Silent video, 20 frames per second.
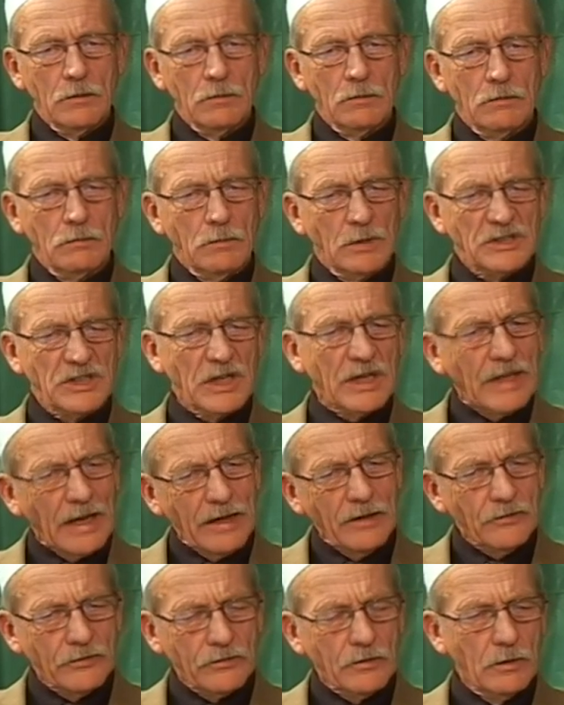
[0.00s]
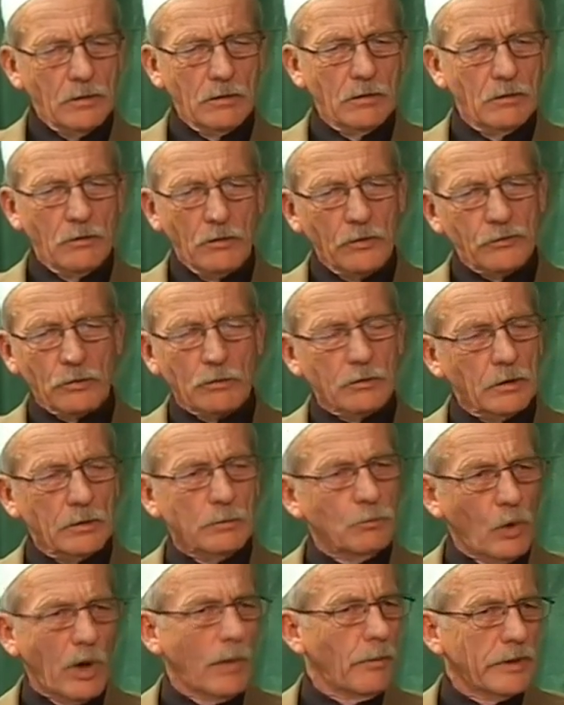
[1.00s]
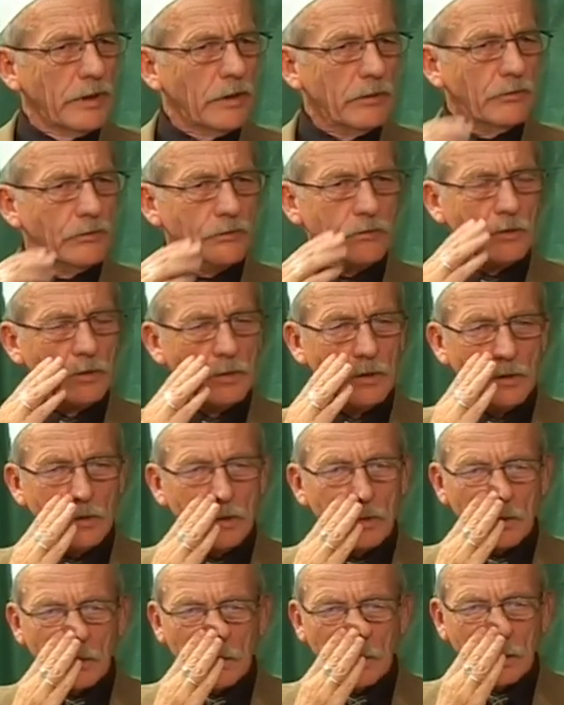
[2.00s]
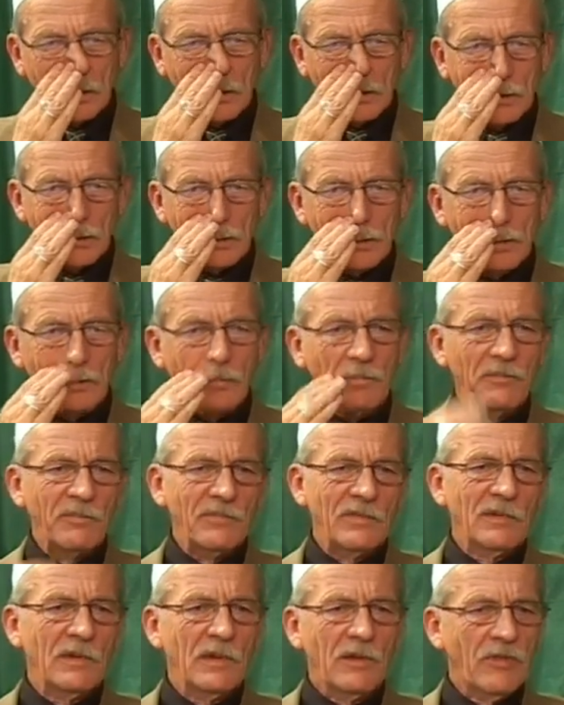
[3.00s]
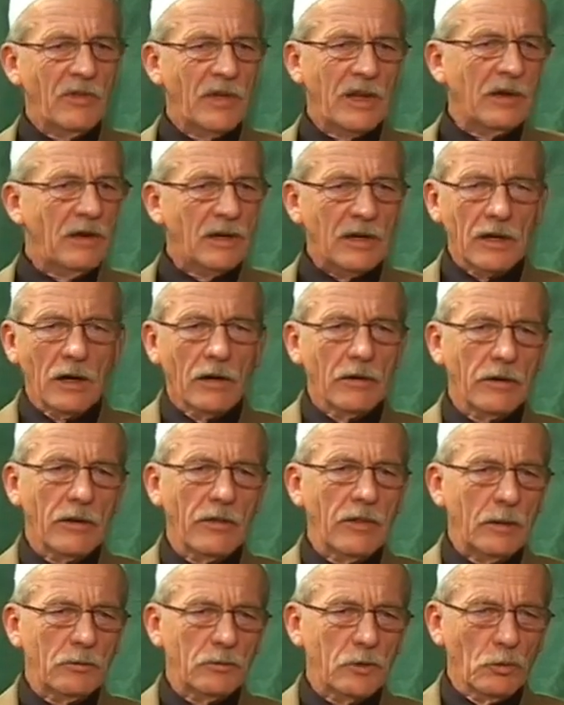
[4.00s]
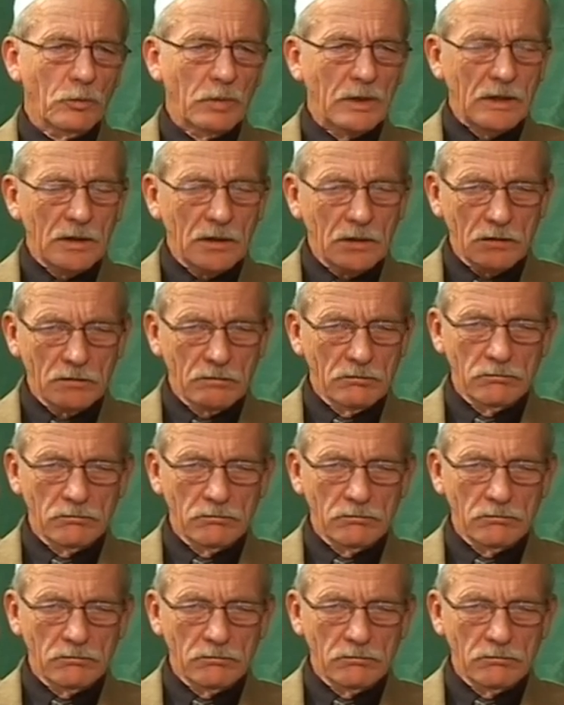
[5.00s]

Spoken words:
much against the so-called Mohammedans. They regarded them to be,